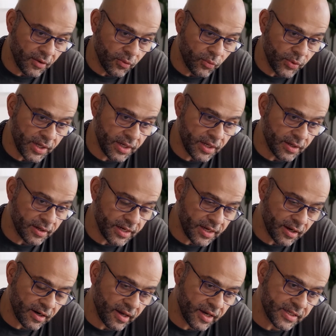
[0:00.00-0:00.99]
we
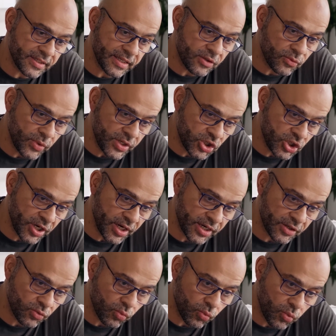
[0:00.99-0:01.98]
realized that we
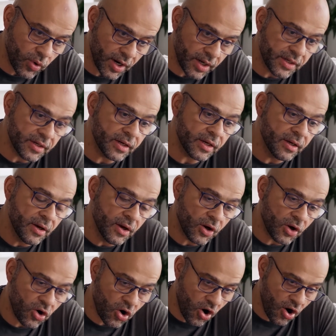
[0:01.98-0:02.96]
shared one
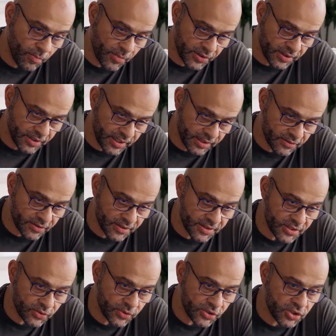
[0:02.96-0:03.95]
common
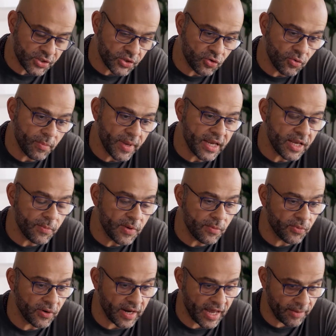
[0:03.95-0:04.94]
interest, which is to make people